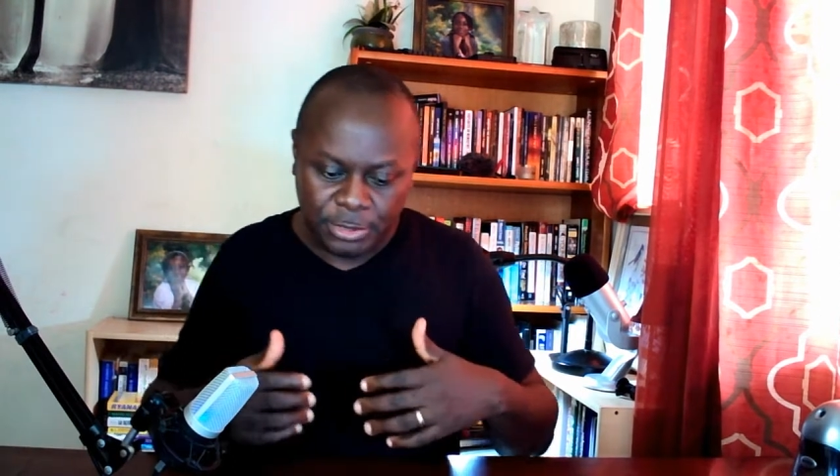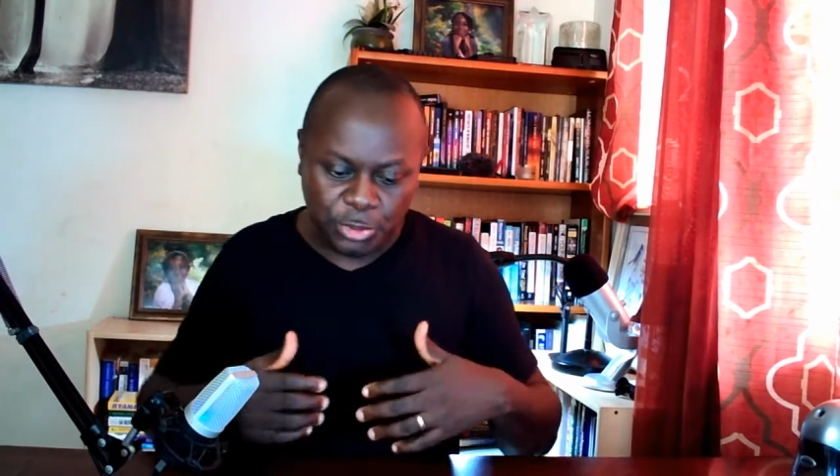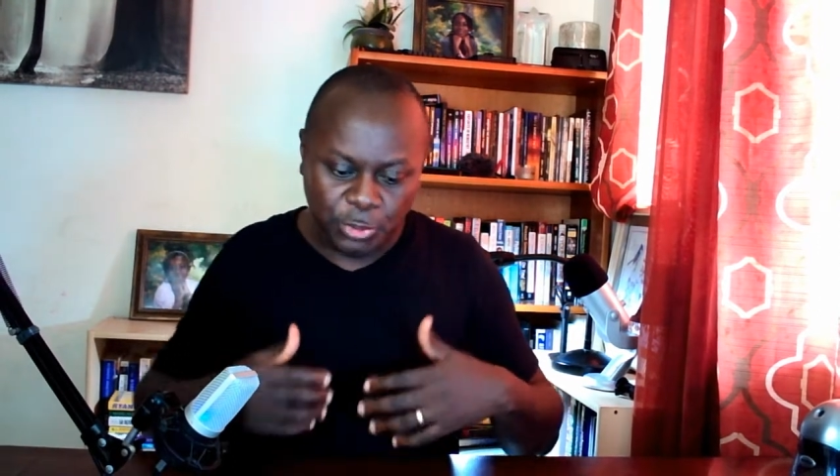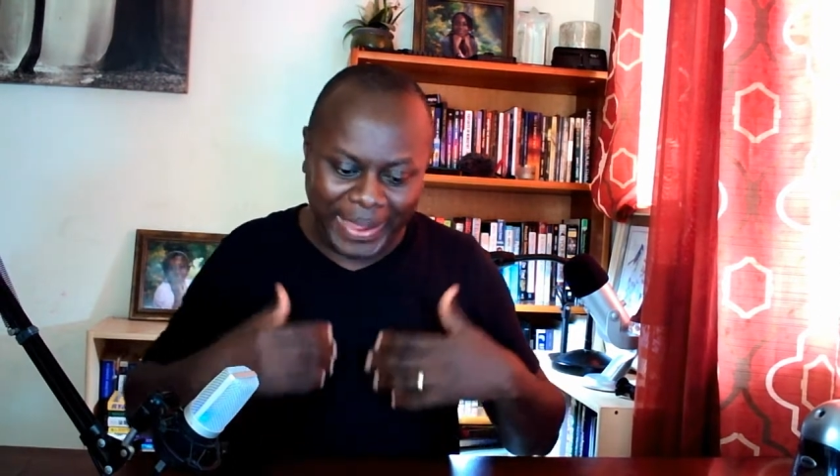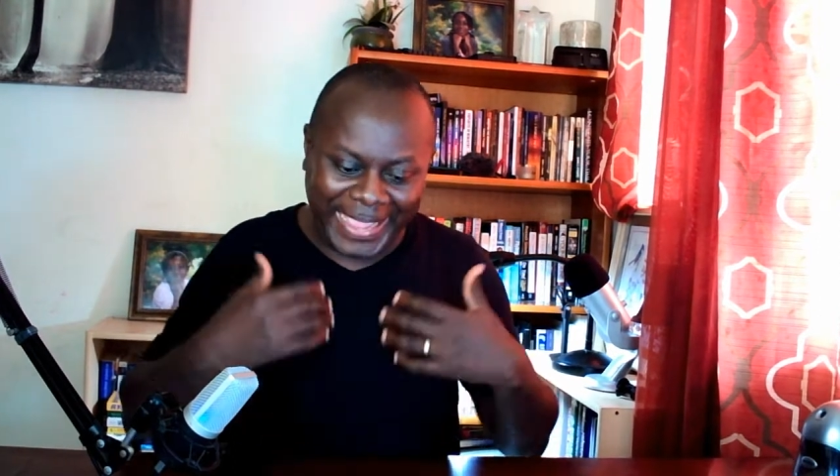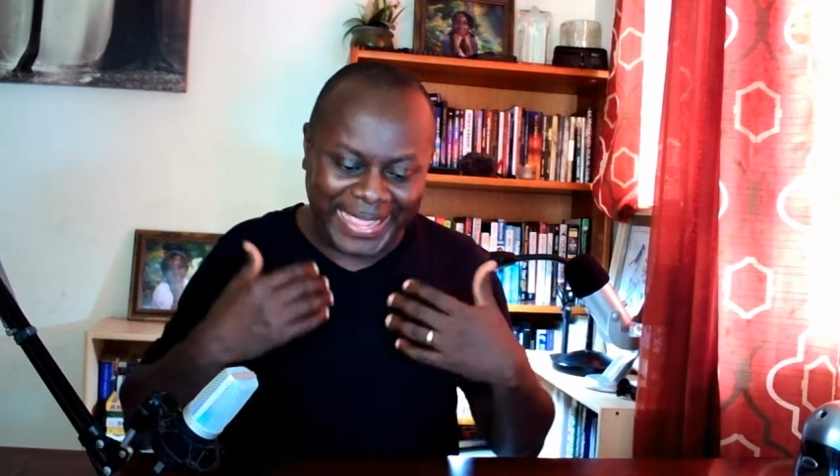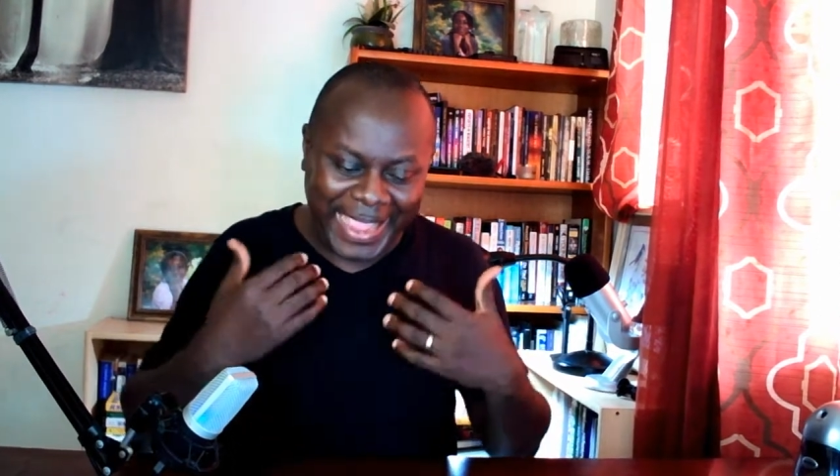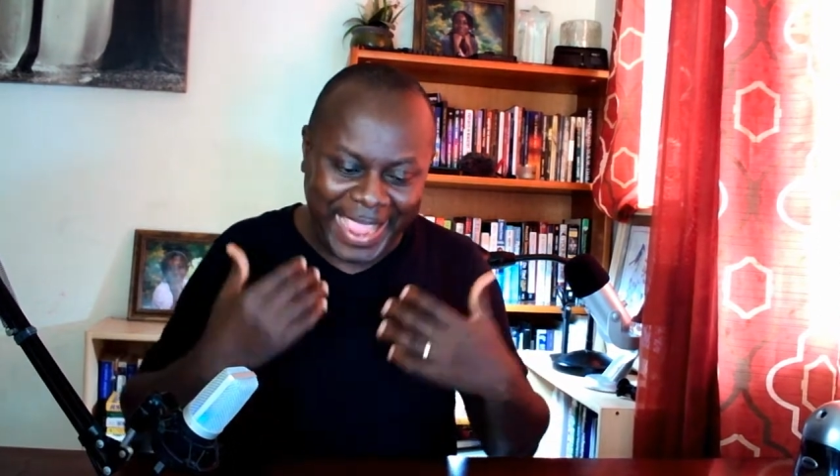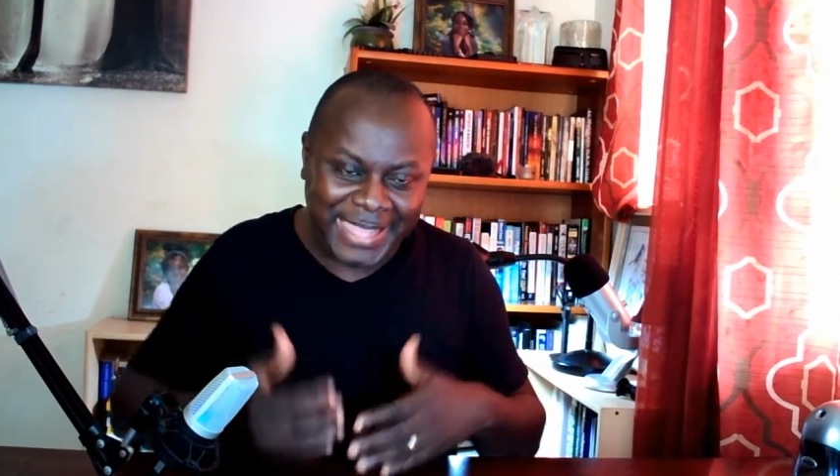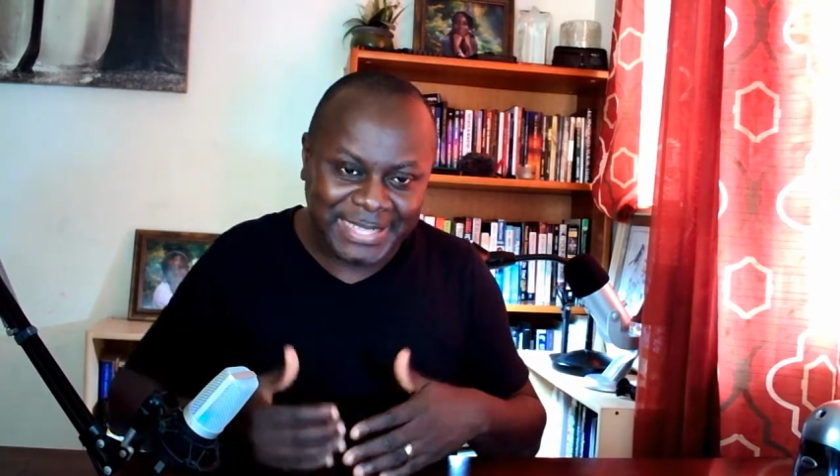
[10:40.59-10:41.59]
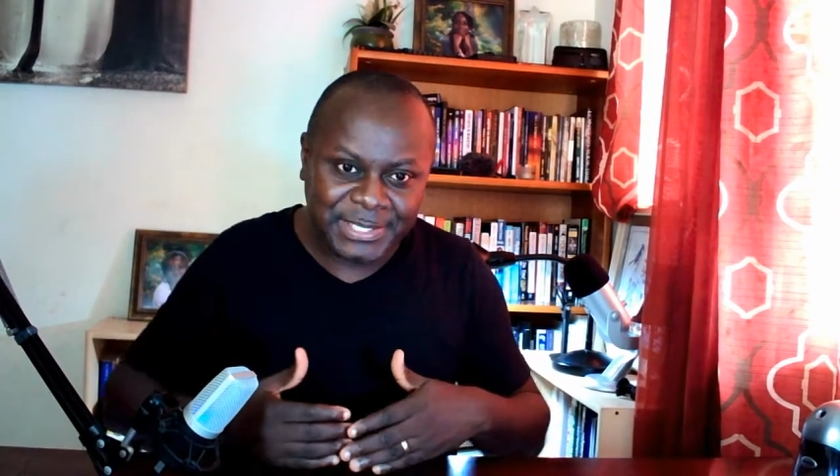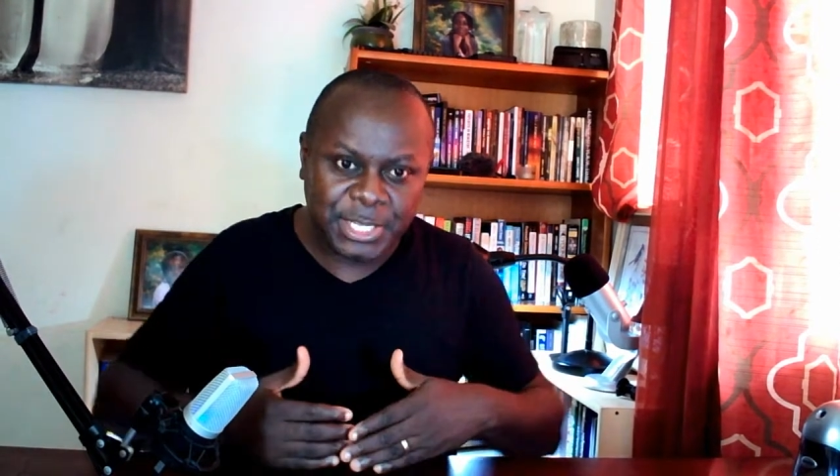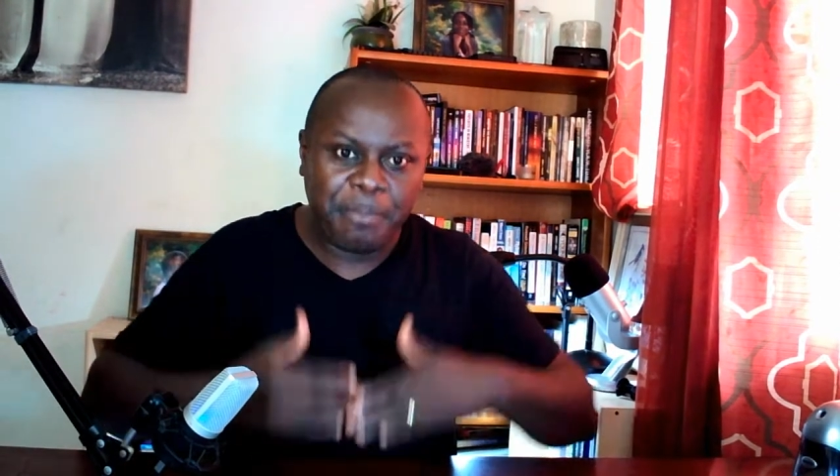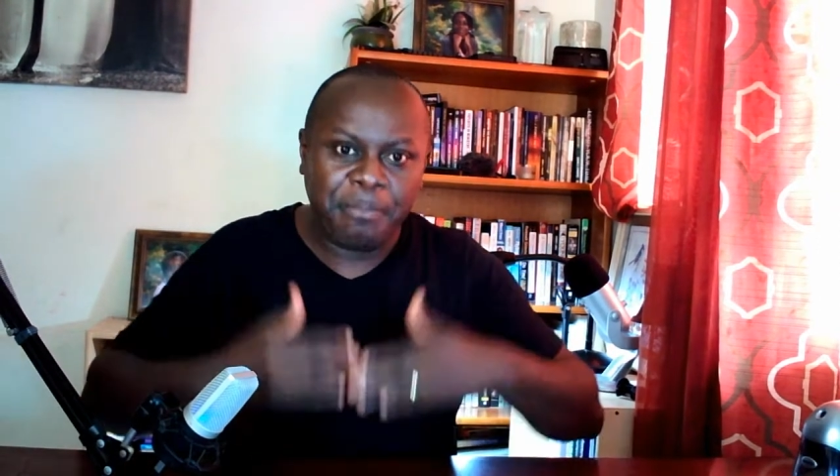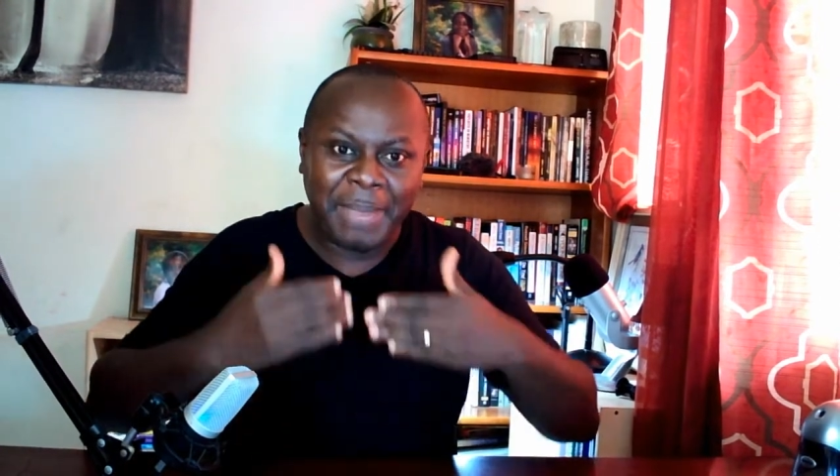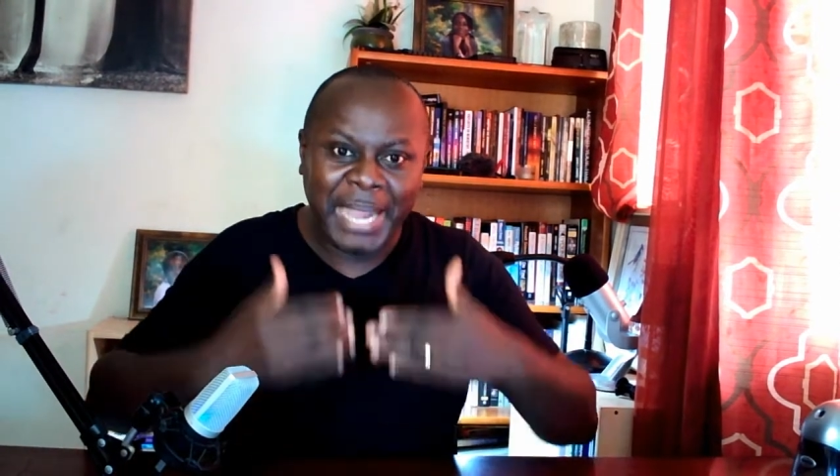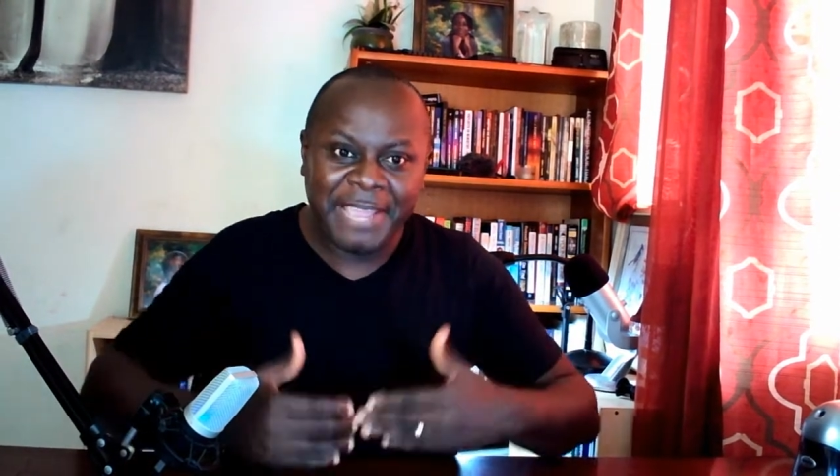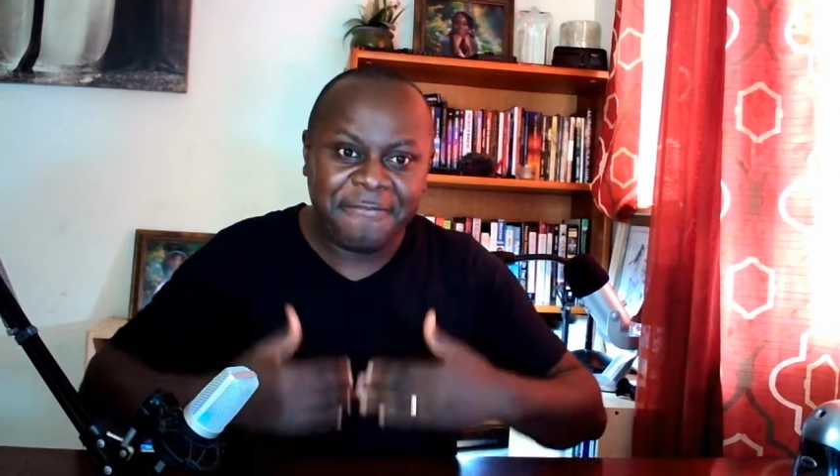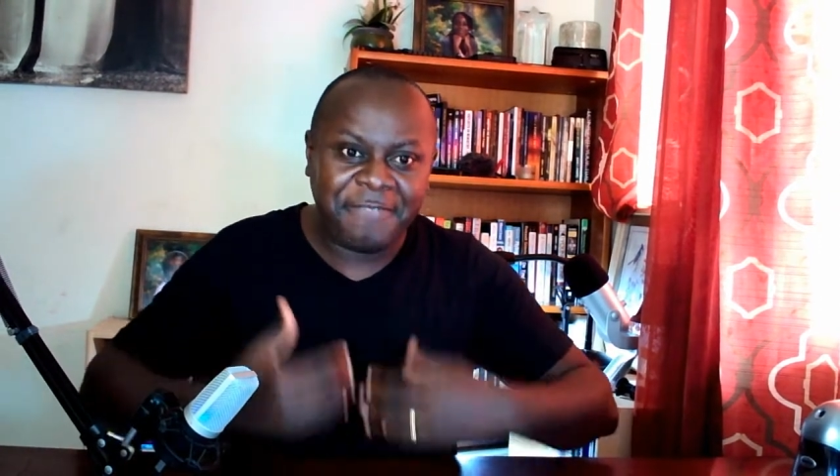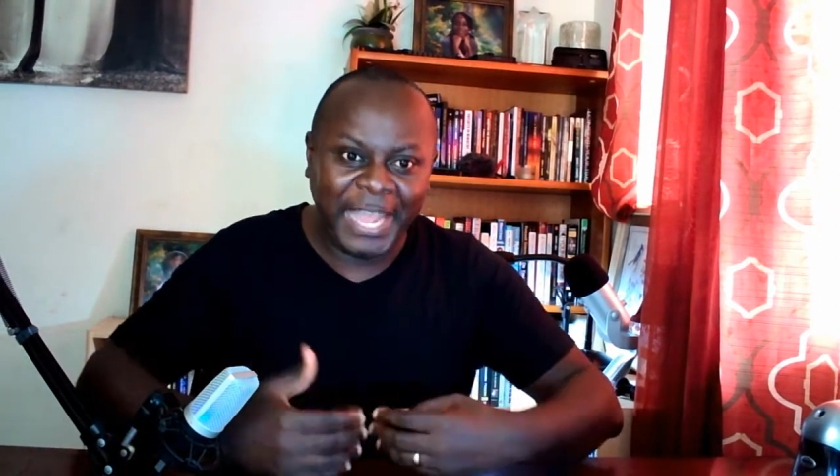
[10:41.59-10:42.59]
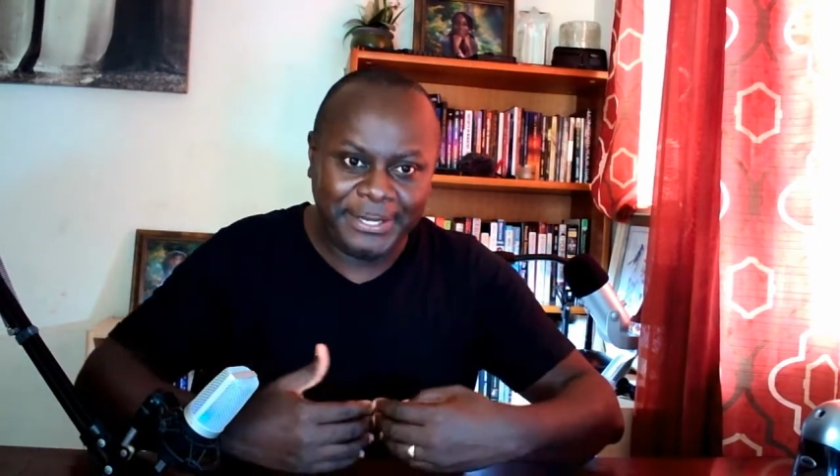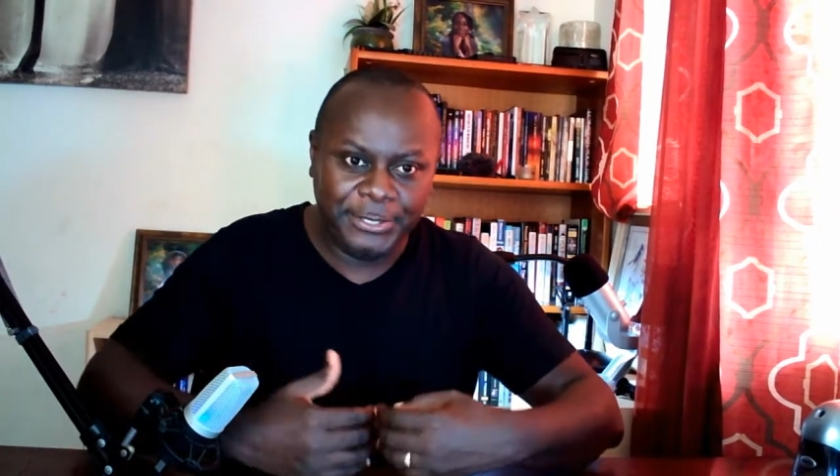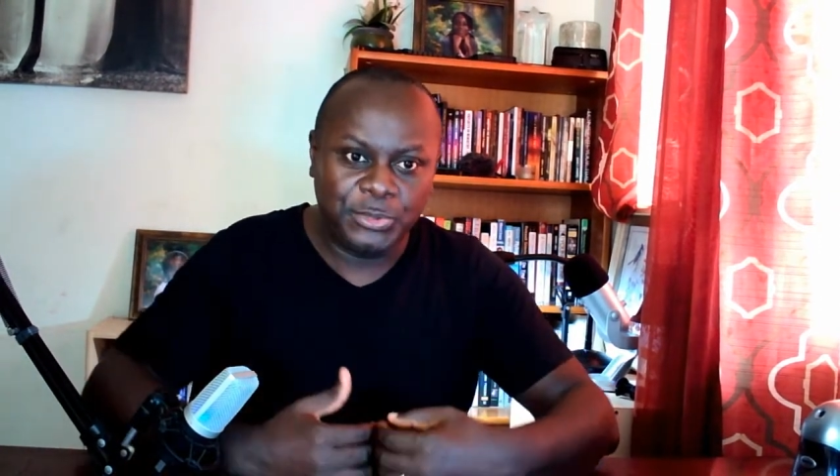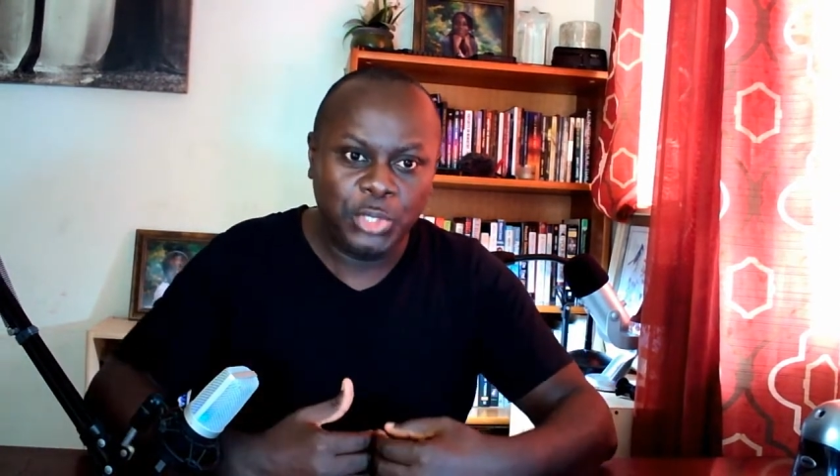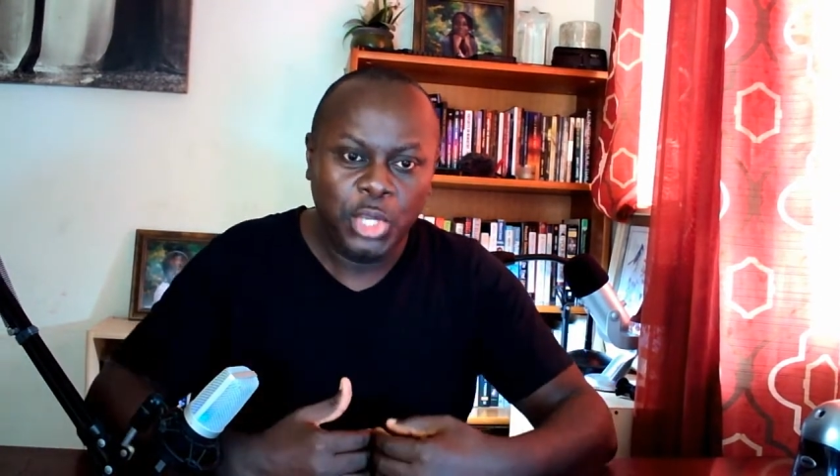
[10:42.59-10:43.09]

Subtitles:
to enhance my value?